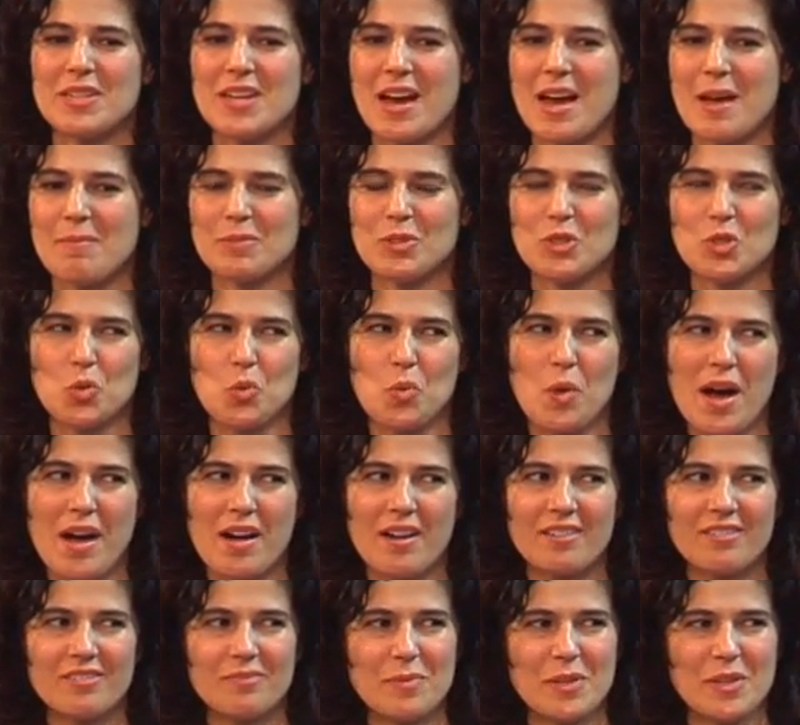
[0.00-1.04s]
times
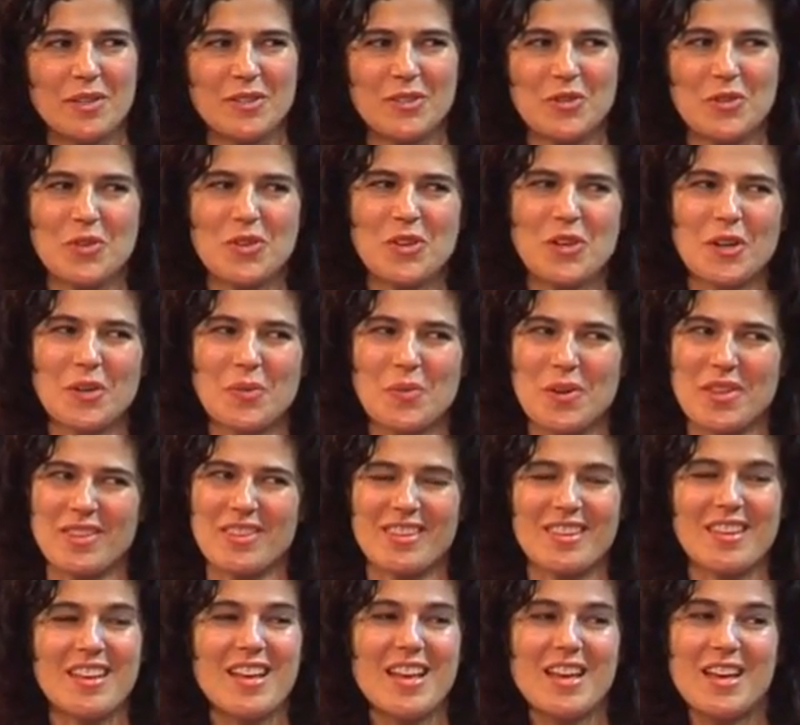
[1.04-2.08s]
12 because you cook with
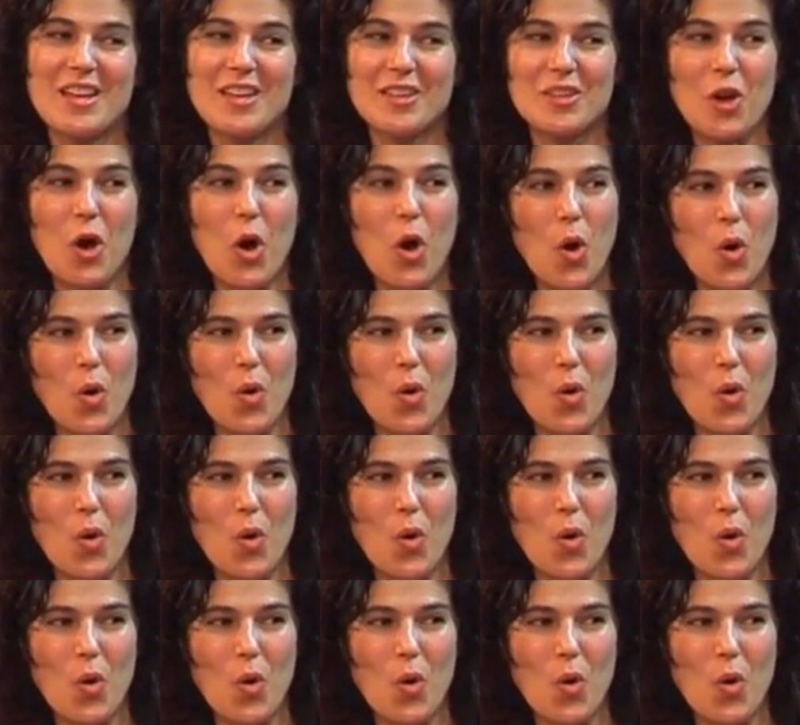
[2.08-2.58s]
I the read